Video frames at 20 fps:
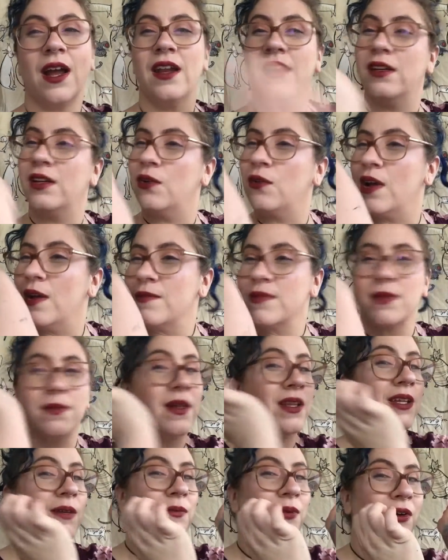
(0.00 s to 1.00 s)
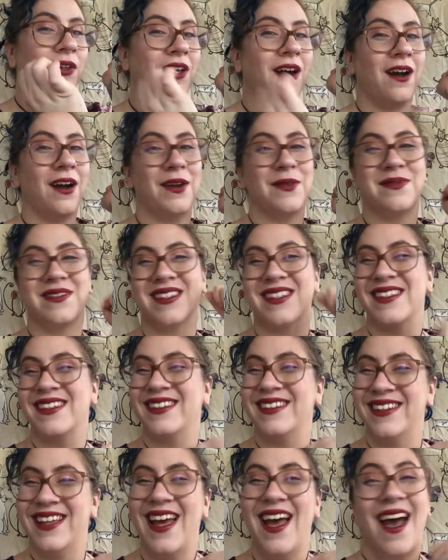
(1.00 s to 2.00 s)
I don't know why I'm smelling both arms.
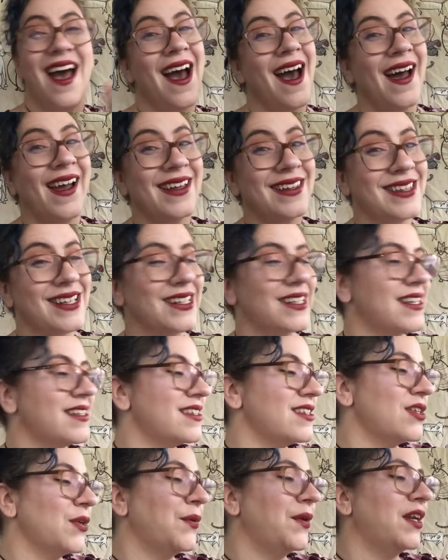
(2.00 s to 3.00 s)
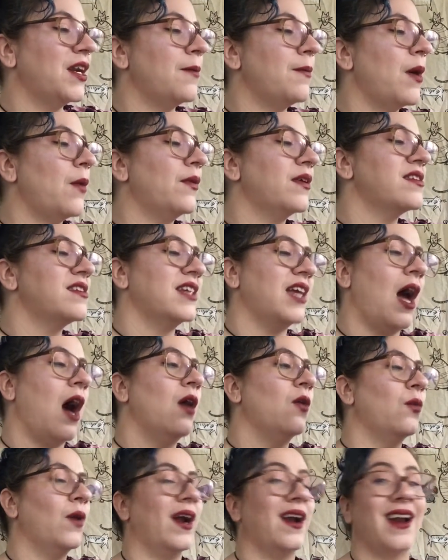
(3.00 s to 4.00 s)
I think this is a winner, but we'll see.
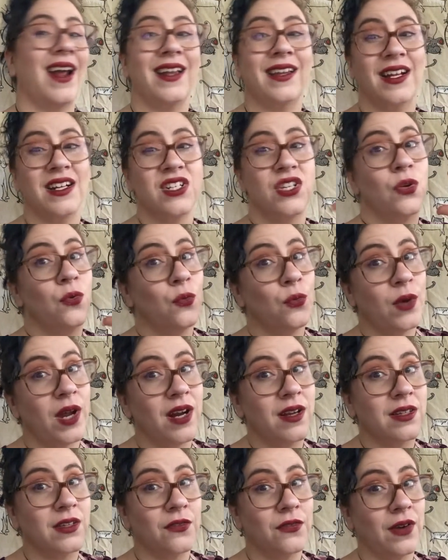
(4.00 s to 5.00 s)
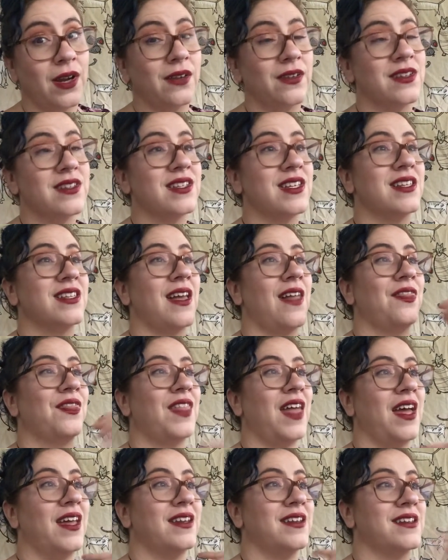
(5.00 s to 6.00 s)
I'll wear it. I like to wear the fragrances
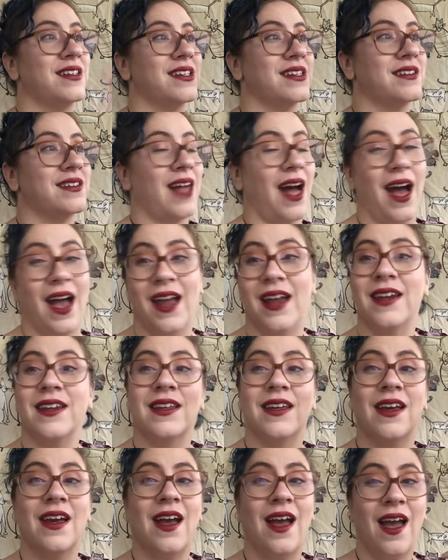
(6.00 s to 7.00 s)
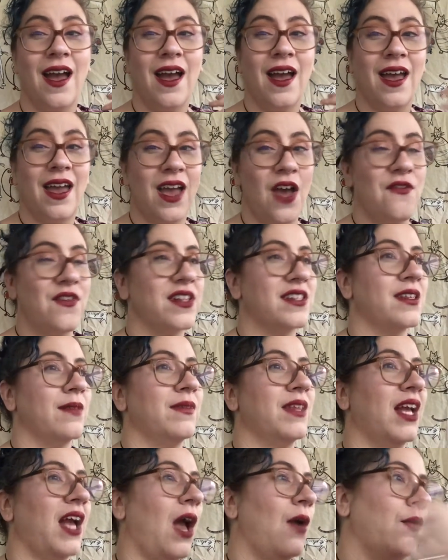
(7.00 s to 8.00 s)
and then decide if it's
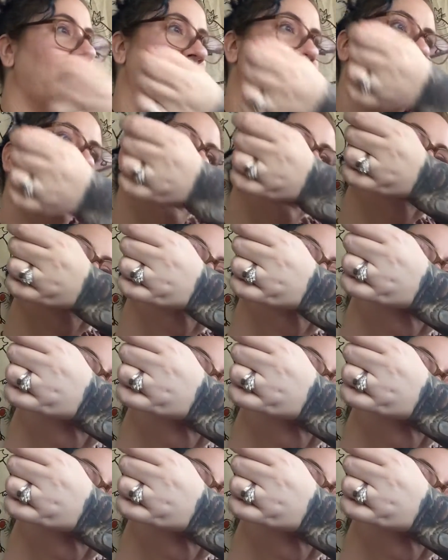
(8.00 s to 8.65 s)
something I want to buy.